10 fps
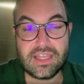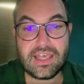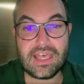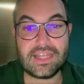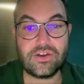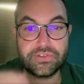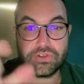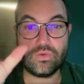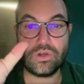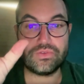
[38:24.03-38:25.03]
and I
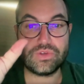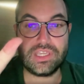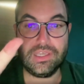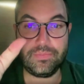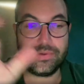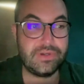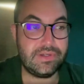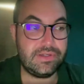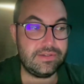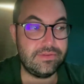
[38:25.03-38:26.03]
also want to keep
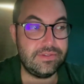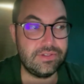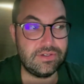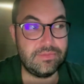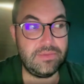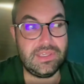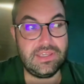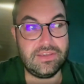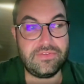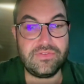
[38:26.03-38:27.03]

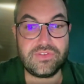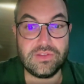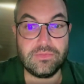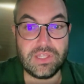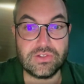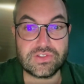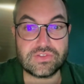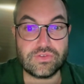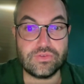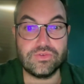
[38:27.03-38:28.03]
maybe 15 minutes
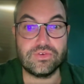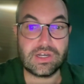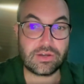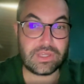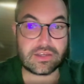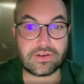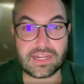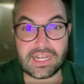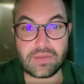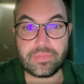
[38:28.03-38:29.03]
to do a quick
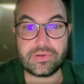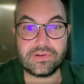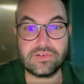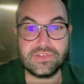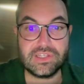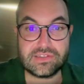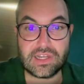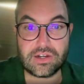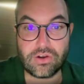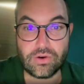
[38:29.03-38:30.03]
recap of the
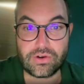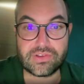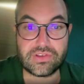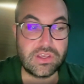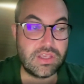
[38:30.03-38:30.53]
entire course.